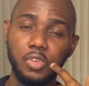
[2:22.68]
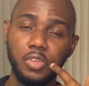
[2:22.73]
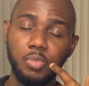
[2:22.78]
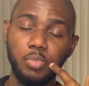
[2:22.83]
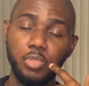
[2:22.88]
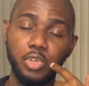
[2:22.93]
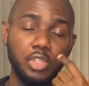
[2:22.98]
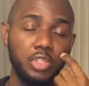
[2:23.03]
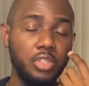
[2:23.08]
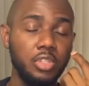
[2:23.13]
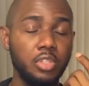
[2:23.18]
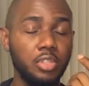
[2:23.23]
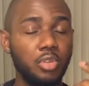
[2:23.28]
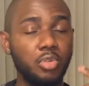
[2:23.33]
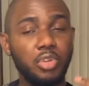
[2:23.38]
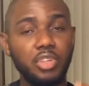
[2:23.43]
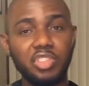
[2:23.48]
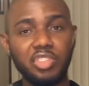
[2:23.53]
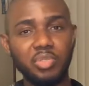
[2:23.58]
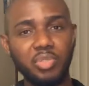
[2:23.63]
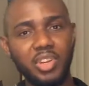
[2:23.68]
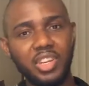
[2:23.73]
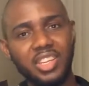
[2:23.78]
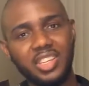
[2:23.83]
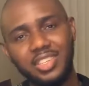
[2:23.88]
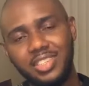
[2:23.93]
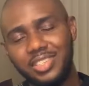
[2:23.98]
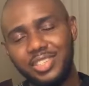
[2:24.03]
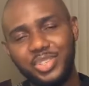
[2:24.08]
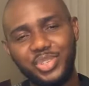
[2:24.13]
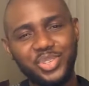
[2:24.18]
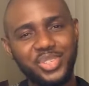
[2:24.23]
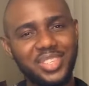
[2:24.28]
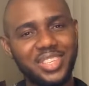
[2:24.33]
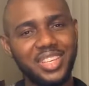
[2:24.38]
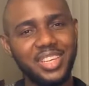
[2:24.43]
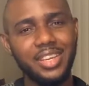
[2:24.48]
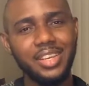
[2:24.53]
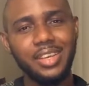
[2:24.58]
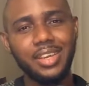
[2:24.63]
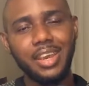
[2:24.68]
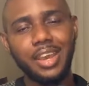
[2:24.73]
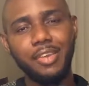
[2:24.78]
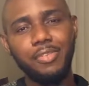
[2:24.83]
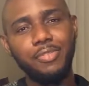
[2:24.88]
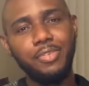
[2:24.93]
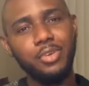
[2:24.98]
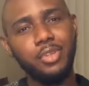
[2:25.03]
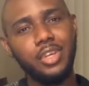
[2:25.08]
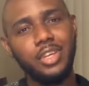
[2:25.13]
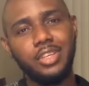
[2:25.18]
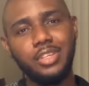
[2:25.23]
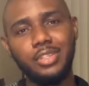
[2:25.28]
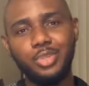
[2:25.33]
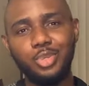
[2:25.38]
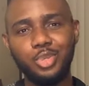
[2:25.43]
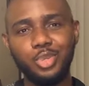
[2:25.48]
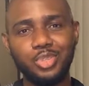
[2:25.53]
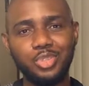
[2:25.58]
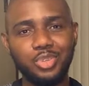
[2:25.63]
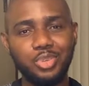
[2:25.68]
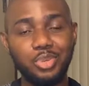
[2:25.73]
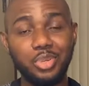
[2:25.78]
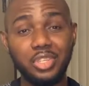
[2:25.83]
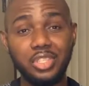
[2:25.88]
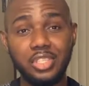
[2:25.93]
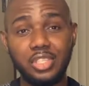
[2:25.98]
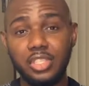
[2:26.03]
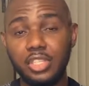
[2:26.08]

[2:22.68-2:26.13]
But it's just crazy, right? It's just, I feel like it's just crazy.